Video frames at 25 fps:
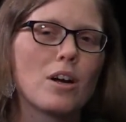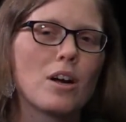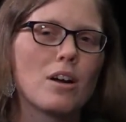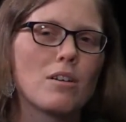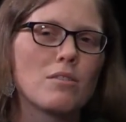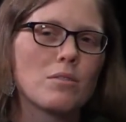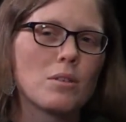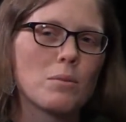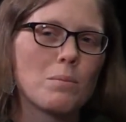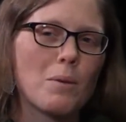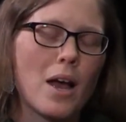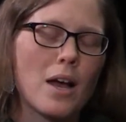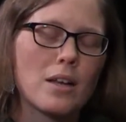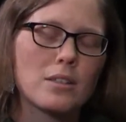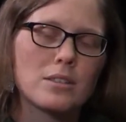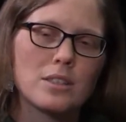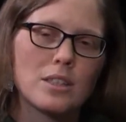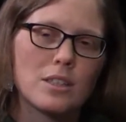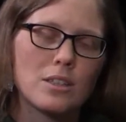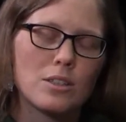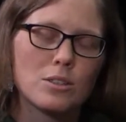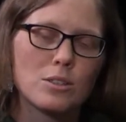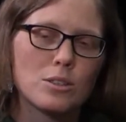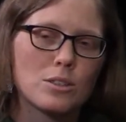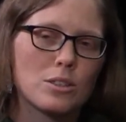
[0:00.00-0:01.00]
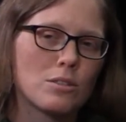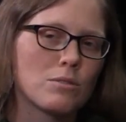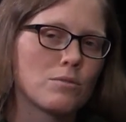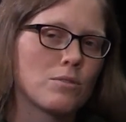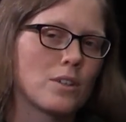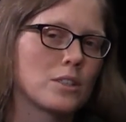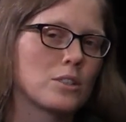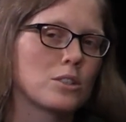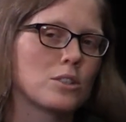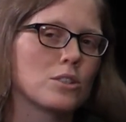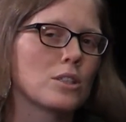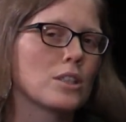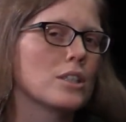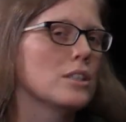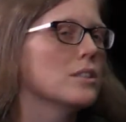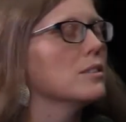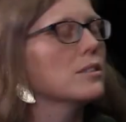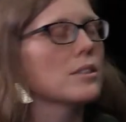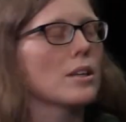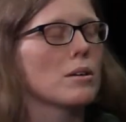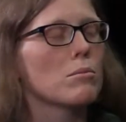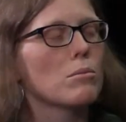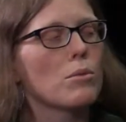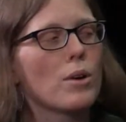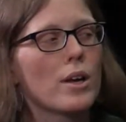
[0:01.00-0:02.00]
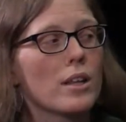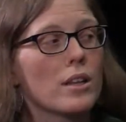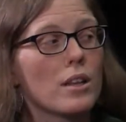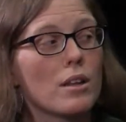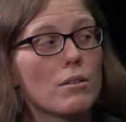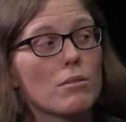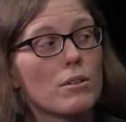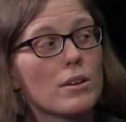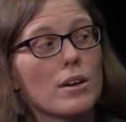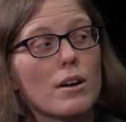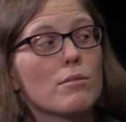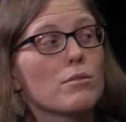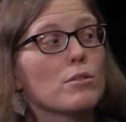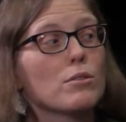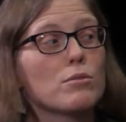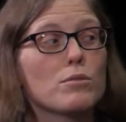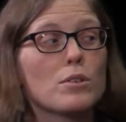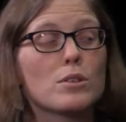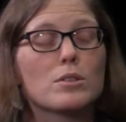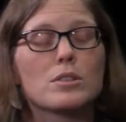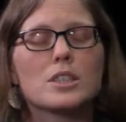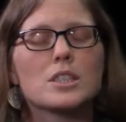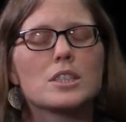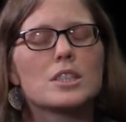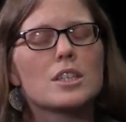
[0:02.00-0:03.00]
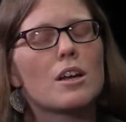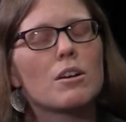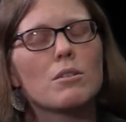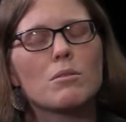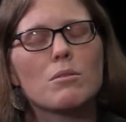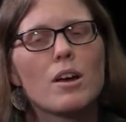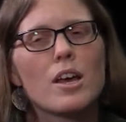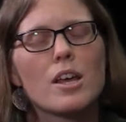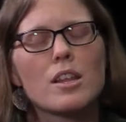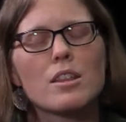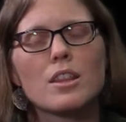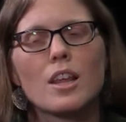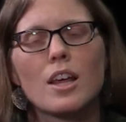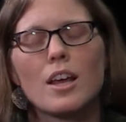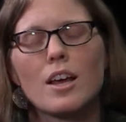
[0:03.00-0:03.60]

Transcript: of the past that are still festering in some way that were never fully dealt with,